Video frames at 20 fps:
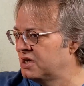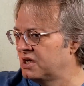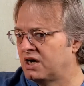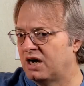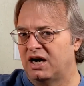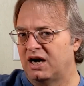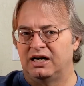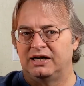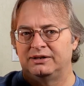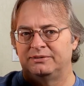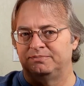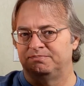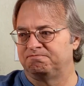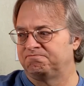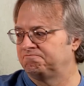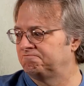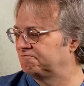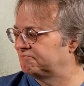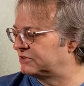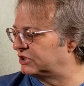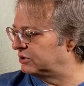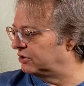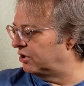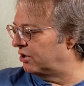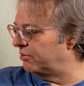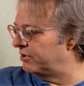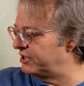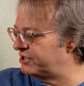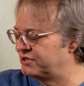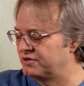So no
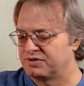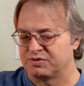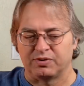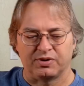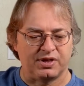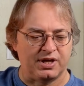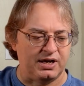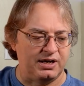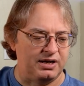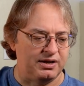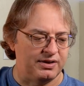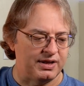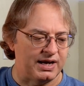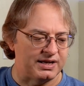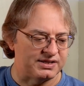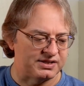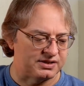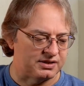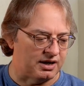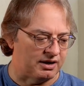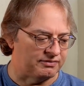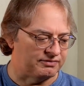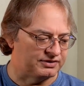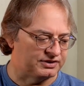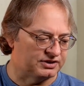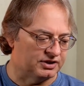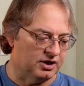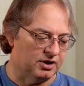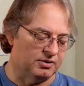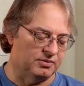issues with any of that stuff.
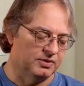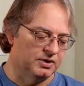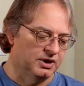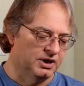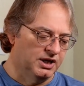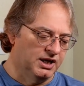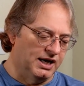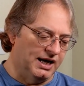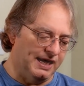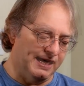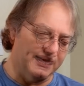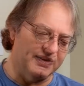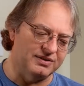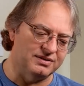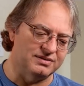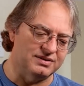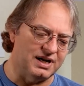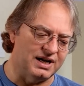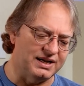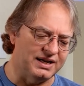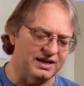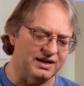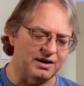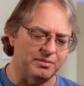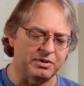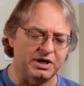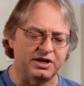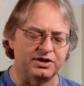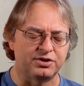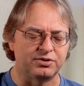So again, I'm
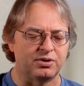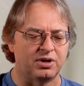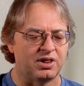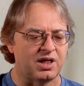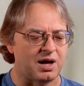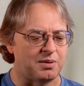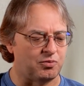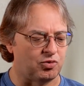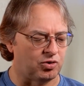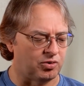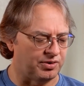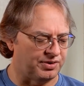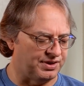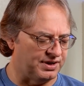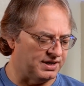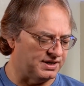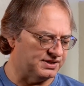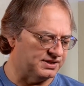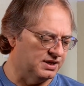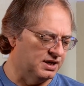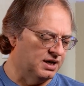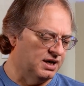going to do a lot more with this.